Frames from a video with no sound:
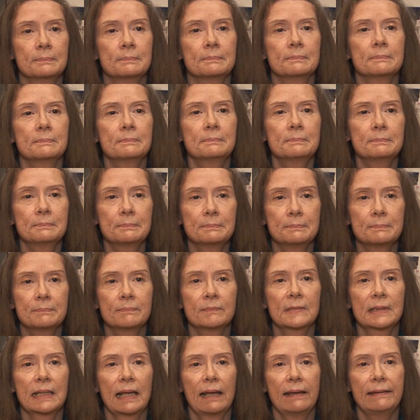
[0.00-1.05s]
Mm-hmm.
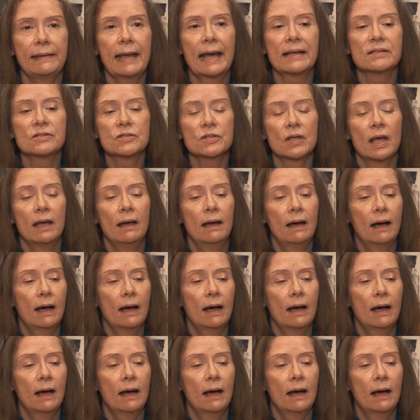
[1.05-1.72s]
Yes.